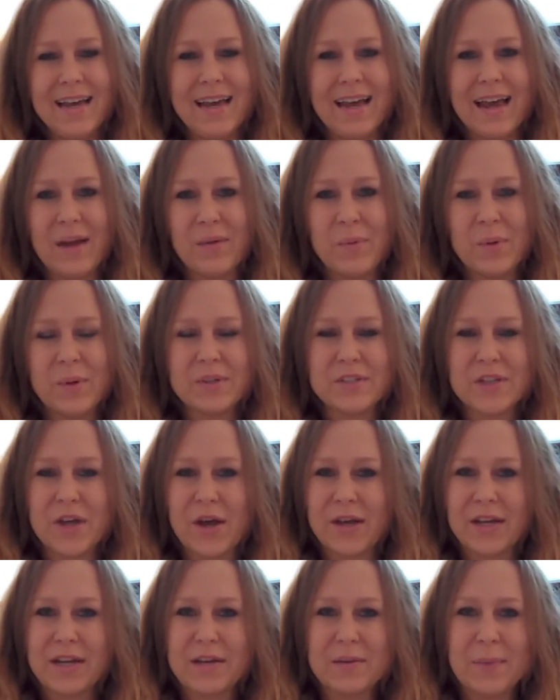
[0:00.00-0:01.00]
and we were
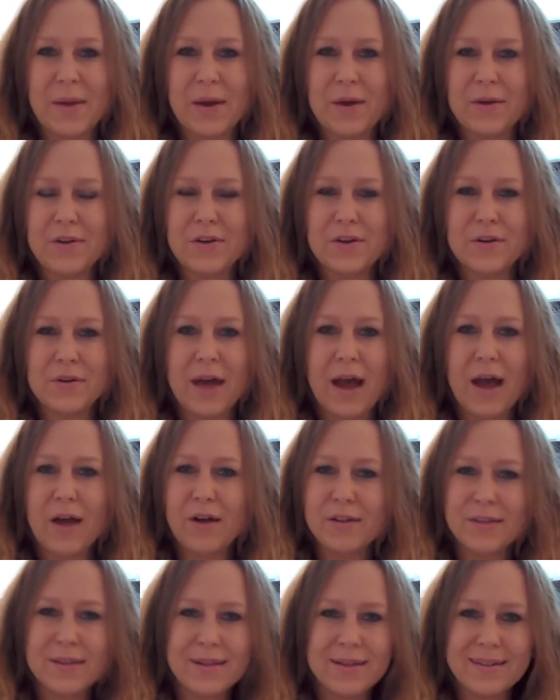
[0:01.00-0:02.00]
talking about, you know, how
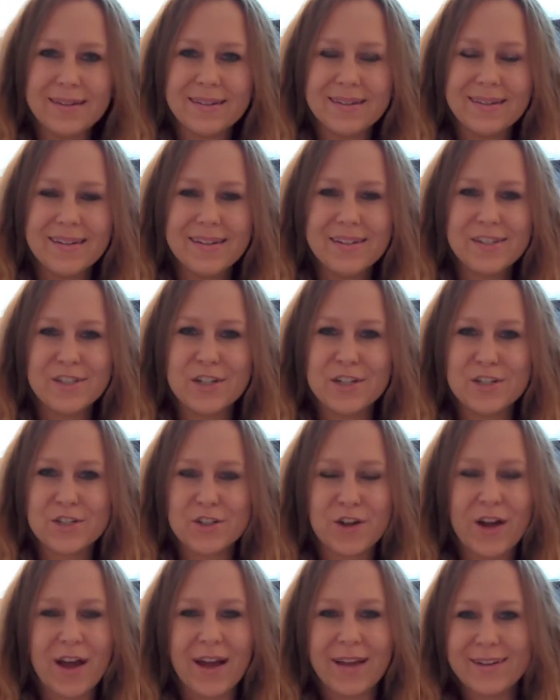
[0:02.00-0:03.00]
did they change
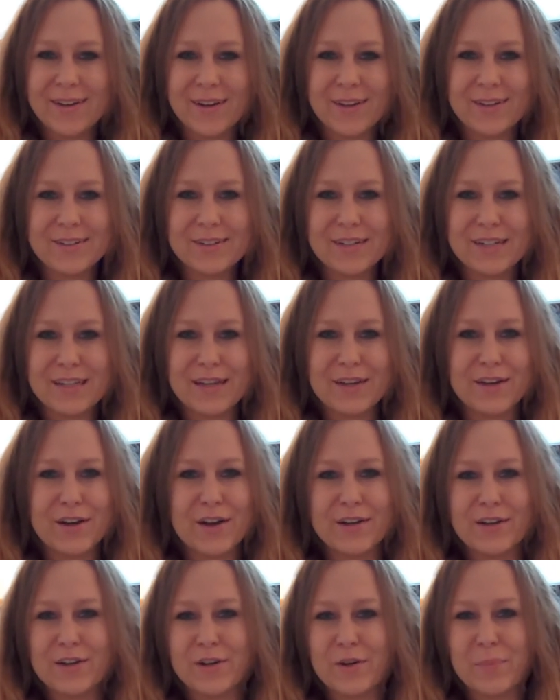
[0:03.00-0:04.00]
her eye color, and they
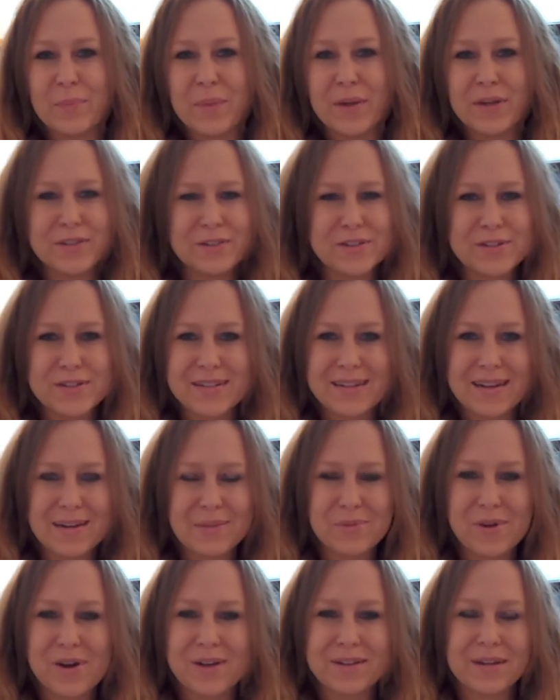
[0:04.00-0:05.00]
got her butler's
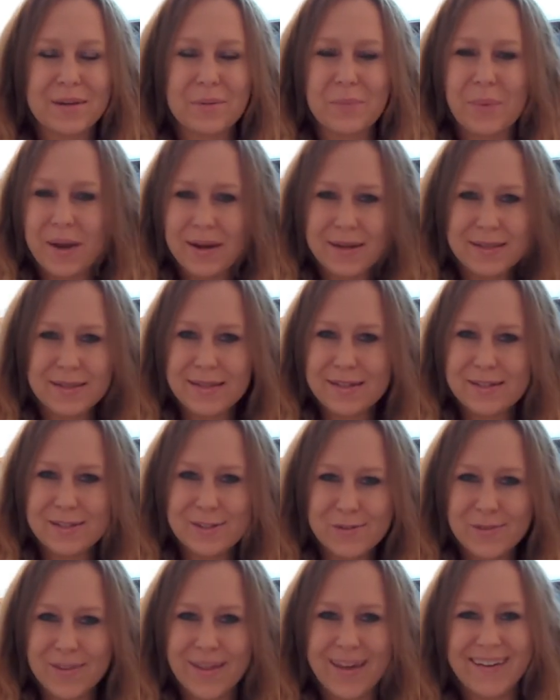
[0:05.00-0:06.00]
name wrong. Like, why did they
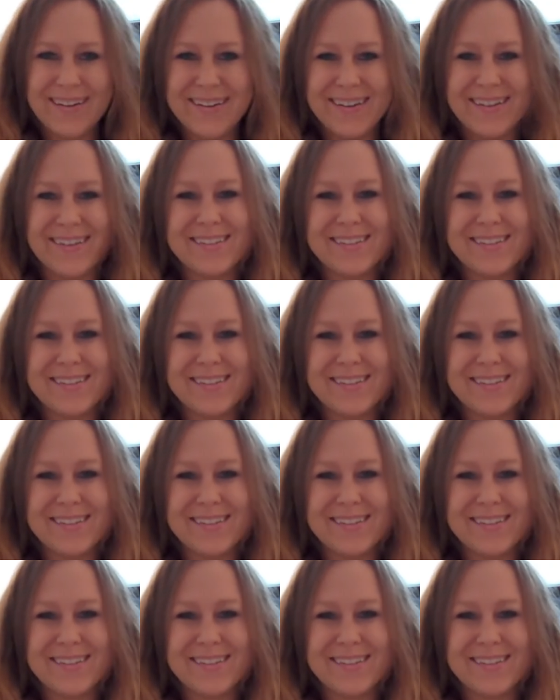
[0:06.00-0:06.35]
do that?